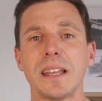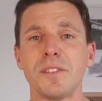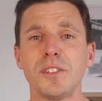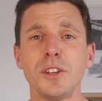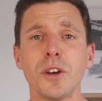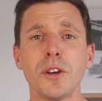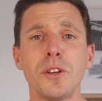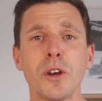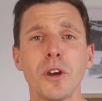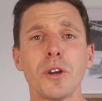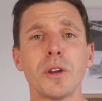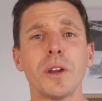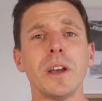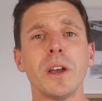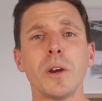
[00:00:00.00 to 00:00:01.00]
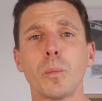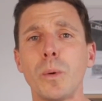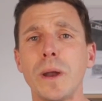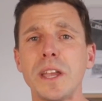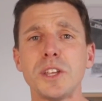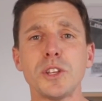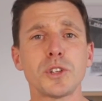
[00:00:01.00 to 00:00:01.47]
If you don't know
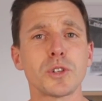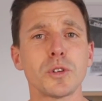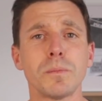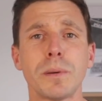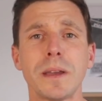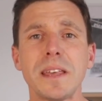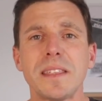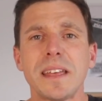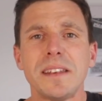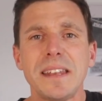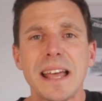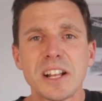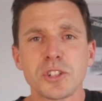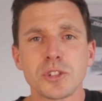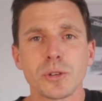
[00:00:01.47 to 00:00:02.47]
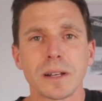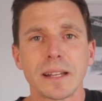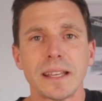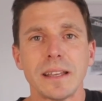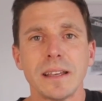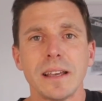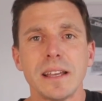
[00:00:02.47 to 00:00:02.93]
where you should be, then
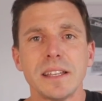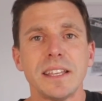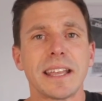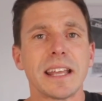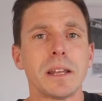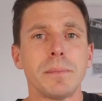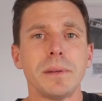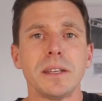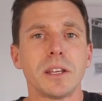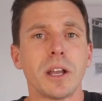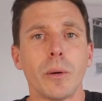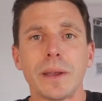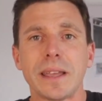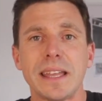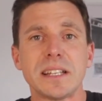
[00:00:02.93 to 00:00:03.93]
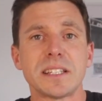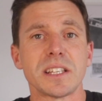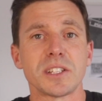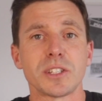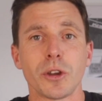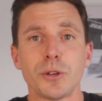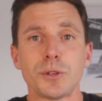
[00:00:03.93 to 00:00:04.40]
naturally you're going to be going into
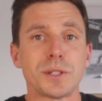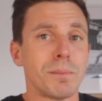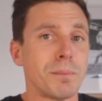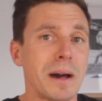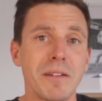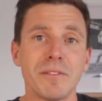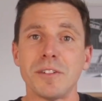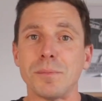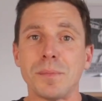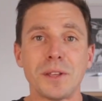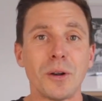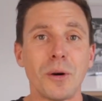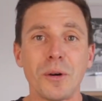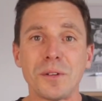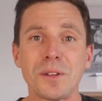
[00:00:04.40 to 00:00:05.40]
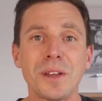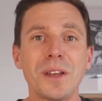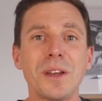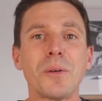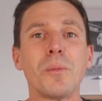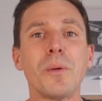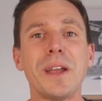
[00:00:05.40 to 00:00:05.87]
zones above and beyond
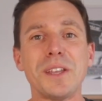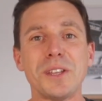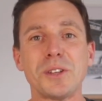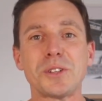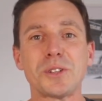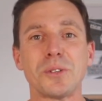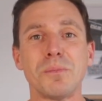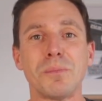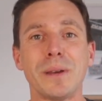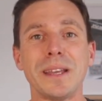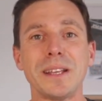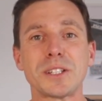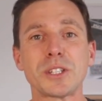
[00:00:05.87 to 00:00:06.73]
where you should be.